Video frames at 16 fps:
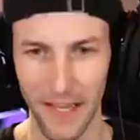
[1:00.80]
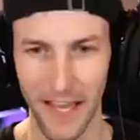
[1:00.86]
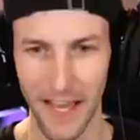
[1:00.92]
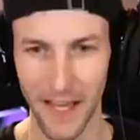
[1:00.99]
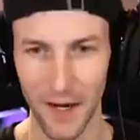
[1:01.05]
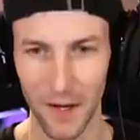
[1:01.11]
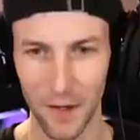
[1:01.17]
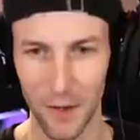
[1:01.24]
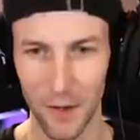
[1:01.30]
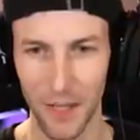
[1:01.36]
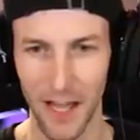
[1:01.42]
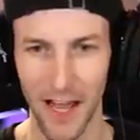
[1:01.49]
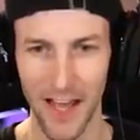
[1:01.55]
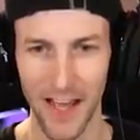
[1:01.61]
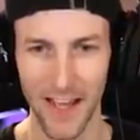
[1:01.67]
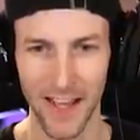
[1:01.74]
mechanical
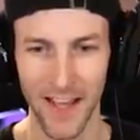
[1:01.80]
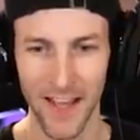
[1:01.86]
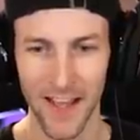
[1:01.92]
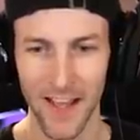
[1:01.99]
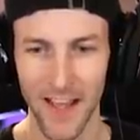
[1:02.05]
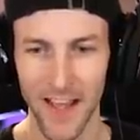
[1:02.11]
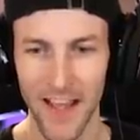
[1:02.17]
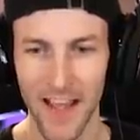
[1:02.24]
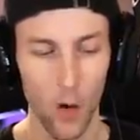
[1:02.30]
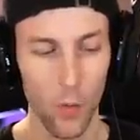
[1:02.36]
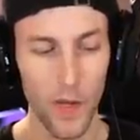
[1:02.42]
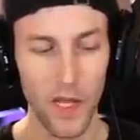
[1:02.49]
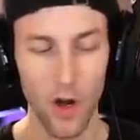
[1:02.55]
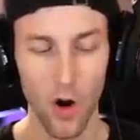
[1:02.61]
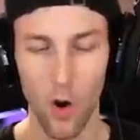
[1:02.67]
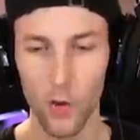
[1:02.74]
leg. Oh,
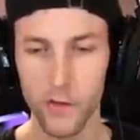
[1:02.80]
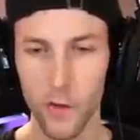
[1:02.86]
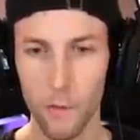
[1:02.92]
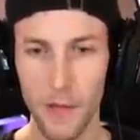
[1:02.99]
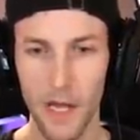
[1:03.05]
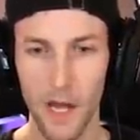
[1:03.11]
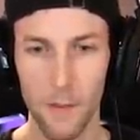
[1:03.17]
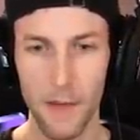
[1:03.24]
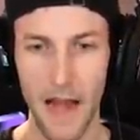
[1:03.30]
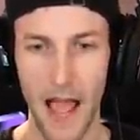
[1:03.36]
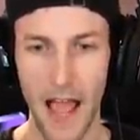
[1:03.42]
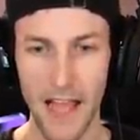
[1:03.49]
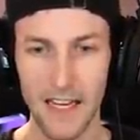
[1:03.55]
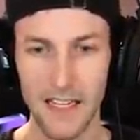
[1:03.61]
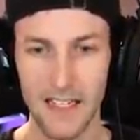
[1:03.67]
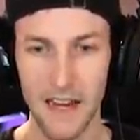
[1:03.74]
we can also become an
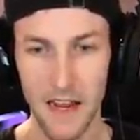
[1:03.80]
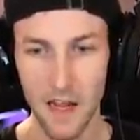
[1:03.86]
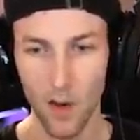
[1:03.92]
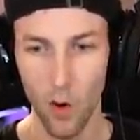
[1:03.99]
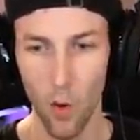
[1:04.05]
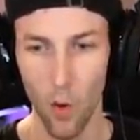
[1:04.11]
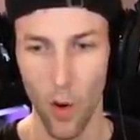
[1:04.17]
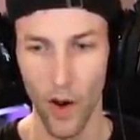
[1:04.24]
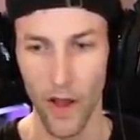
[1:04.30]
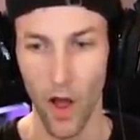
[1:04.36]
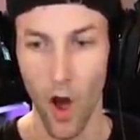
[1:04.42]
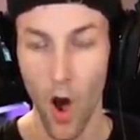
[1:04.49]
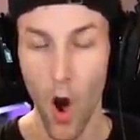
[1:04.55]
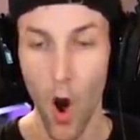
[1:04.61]
egg decoy.